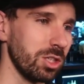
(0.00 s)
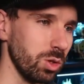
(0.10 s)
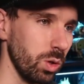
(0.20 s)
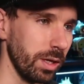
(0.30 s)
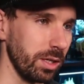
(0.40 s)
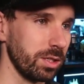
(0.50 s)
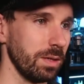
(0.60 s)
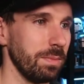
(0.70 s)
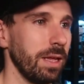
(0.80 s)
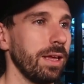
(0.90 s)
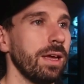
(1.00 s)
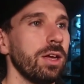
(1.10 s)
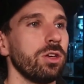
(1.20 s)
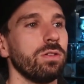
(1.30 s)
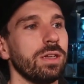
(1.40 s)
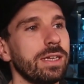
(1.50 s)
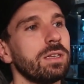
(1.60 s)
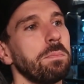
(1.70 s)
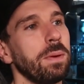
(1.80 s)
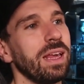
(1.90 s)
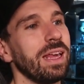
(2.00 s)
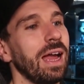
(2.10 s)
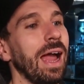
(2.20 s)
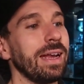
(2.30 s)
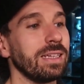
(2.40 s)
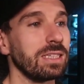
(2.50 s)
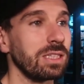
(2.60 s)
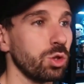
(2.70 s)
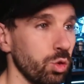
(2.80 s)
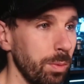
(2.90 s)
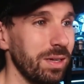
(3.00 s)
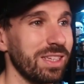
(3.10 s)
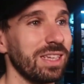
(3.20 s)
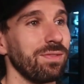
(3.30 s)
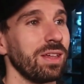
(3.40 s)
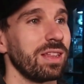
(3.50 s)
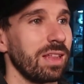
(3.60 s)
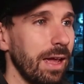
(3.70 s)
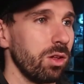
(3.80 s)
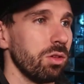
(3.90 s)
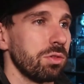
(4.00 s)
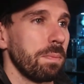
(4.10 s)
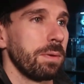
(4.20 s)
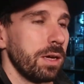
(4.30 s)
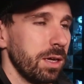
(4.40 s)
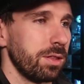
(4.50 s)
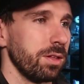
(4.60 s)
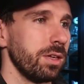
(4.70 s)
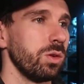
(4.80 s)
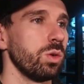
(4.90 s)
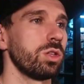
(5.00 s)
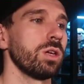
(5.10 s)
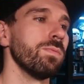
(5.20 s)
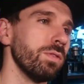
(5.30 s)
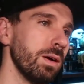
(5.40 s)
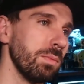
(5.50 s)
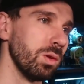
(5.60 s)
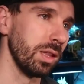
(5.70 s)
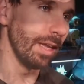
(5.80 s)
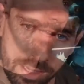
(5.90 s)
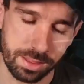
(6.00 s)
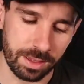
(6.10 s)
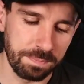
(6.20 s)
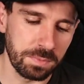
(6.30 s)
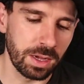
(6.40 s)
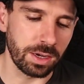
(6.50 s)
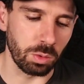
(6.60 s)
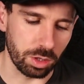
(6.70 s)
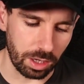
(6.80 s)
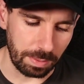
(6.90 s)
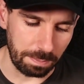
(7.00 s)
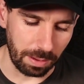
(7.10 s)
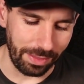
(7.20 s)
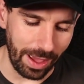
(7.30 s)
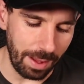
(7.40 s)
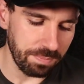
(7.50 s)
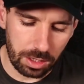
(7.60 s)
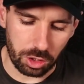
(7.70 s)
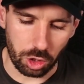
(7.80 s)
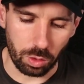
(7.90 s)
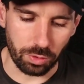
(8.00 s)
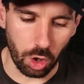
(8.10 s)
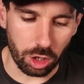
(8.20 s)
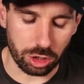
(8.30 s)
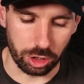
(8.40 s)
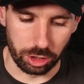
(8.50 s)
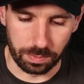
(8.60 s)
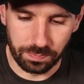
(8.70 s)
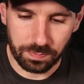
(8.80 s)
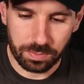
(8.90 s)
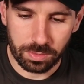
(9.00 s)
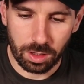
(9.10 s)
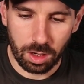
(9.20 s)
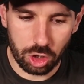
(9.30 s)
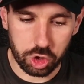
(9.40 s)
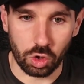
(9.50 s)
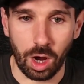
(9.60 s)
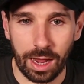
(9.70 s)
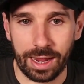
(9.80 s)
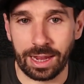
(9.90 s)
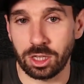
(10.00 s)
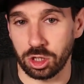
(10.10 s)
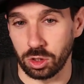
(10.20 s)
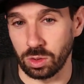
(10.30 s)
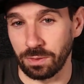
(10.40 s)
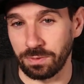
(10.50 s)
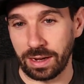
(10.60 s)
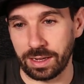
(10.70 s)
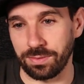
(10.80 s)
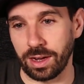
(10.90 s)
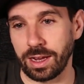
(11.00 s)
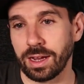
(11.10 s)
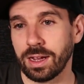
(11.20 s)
talking to somebody, you need to be a discriminative salesperson in order to convert more leads. Now, what does I mean by that? That you've got to try to effectively